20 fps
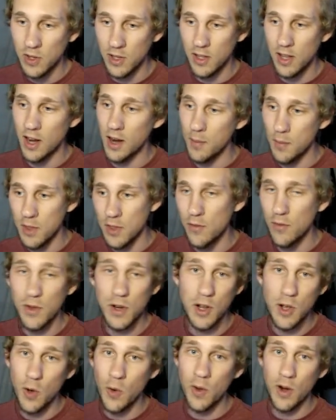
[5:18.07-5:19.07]
and then I'm in the
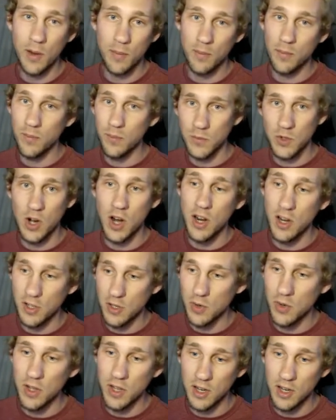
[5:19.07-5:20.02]
video and I'm trying to do it